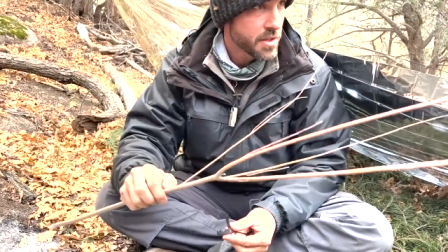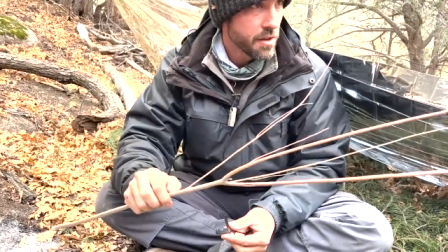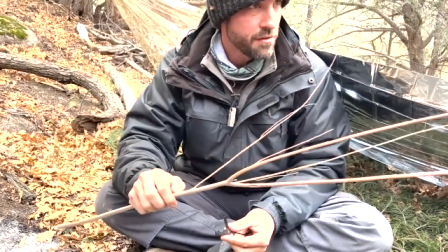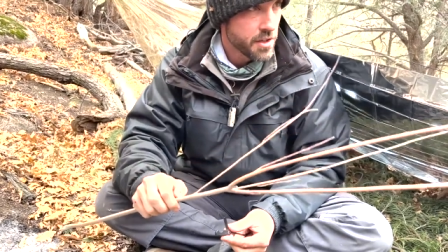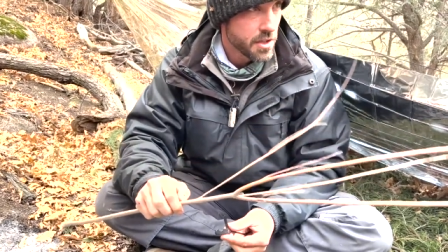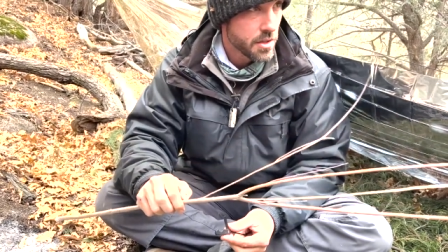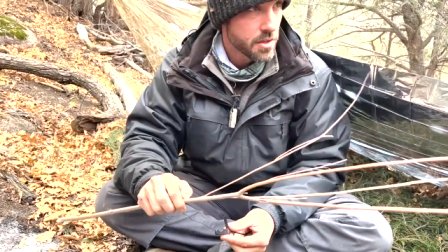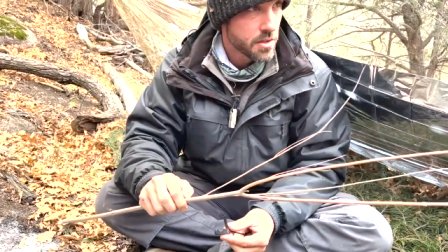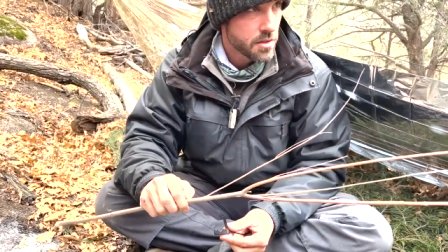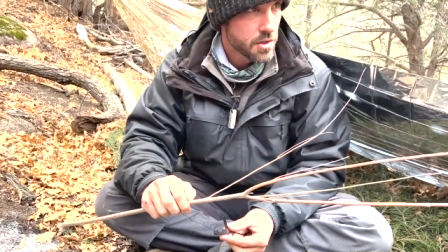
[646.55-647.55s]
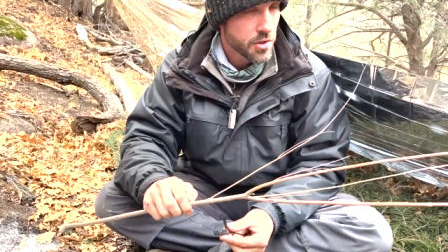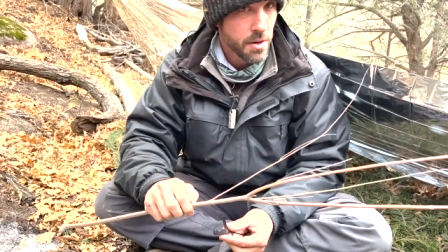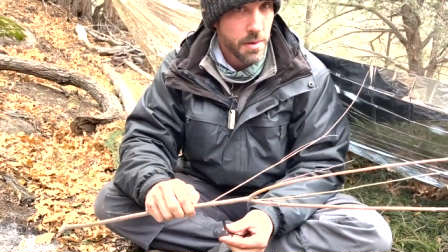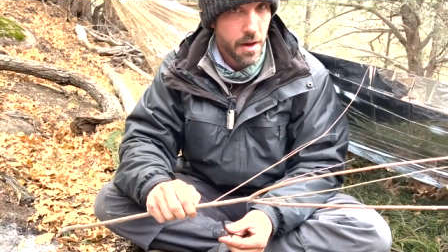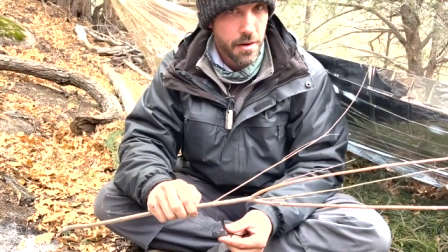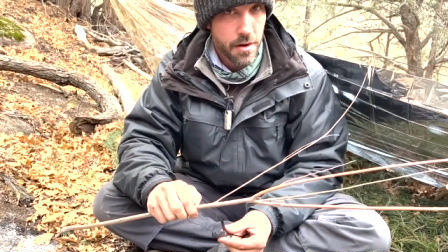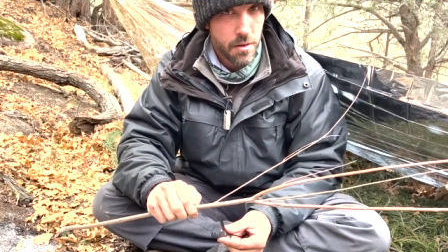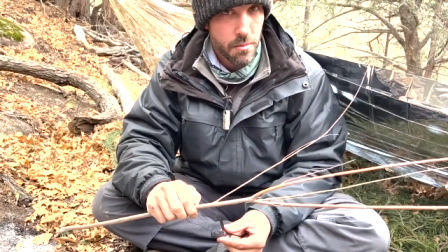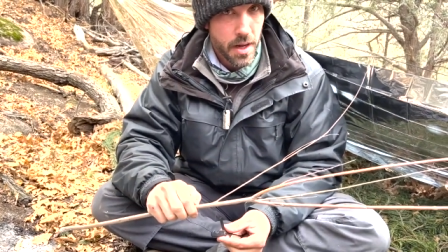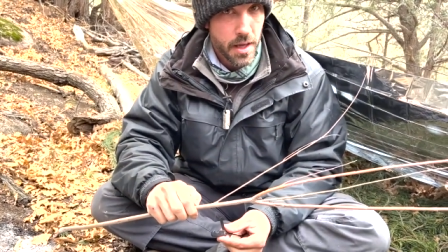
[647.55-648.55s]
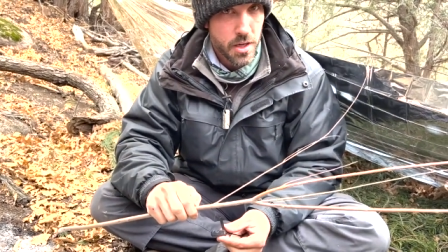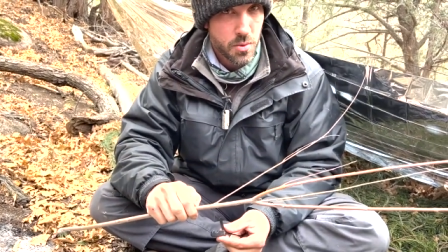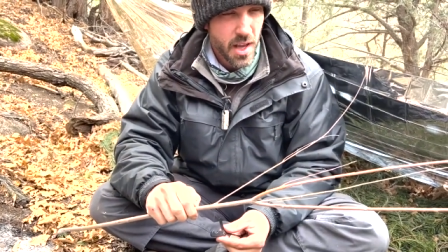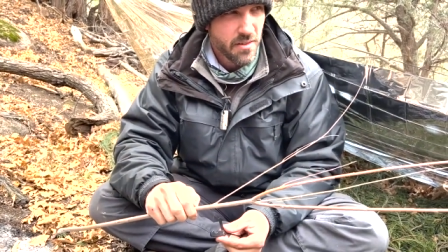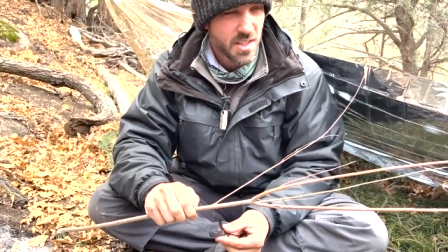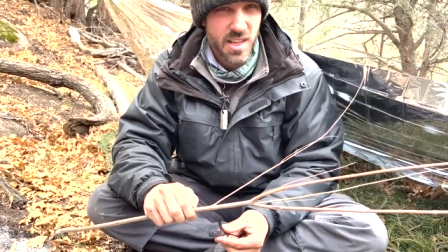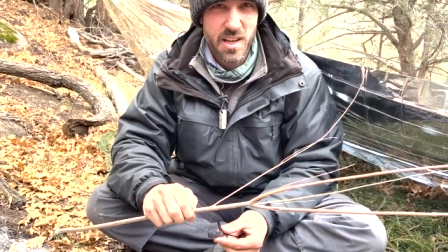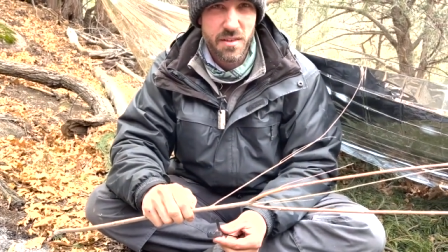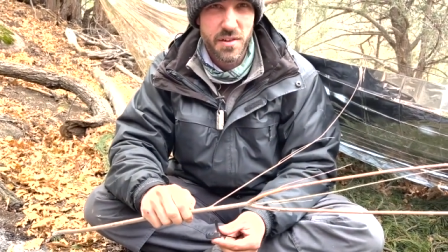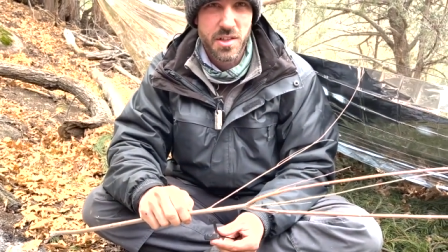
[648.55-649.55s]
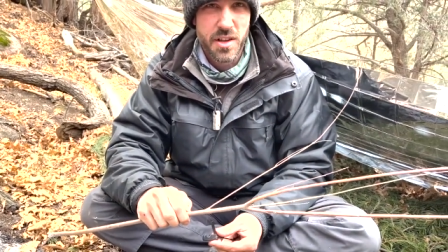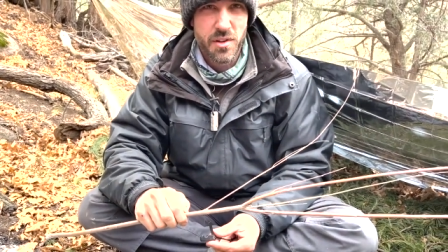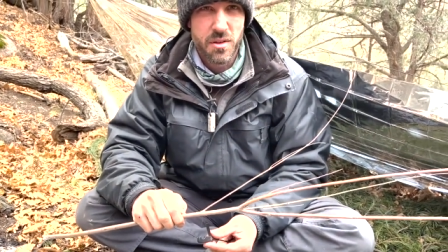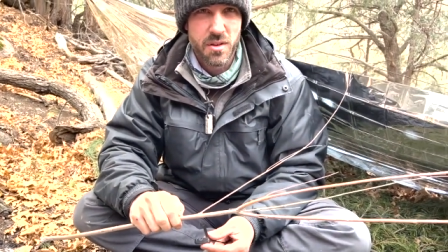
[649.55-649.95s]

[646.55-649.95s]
any fish in this stream down here, might catch one. I haven't seen any fish, have you?